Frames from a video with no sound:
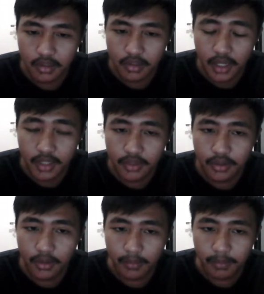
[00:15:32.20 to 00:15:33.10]
I don't
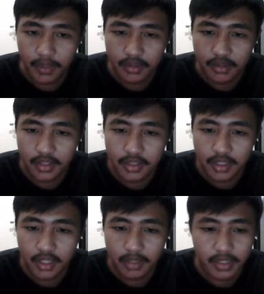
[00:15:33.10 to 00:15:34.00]
know, but it's
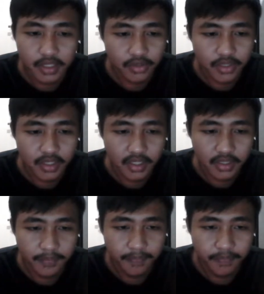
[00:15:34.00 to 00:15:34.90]
gonna be interesting.
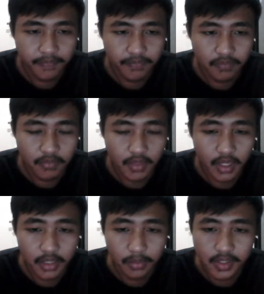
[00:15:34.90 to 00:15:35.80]

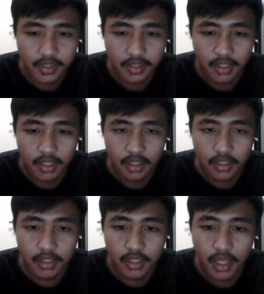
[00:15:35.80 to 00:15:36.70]
Anyways,
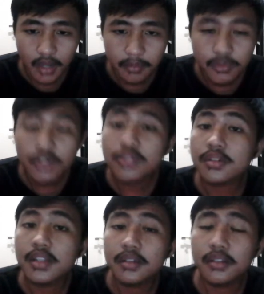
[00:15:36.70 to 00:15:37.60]
yeah, you should
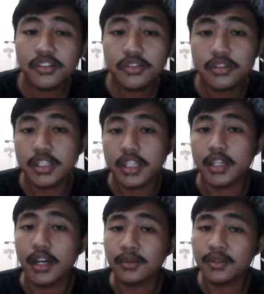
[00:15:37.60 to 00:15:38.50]
you should check it
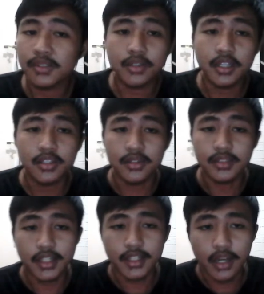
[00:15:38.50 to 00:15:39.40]
out. You guys should
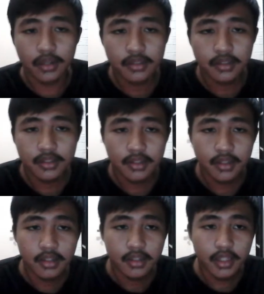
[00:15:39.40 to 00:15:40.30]
check it out.
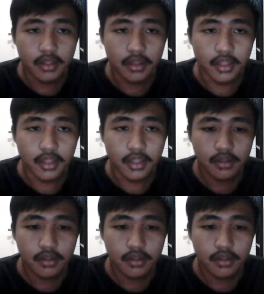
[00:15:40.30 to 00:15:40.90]
And then,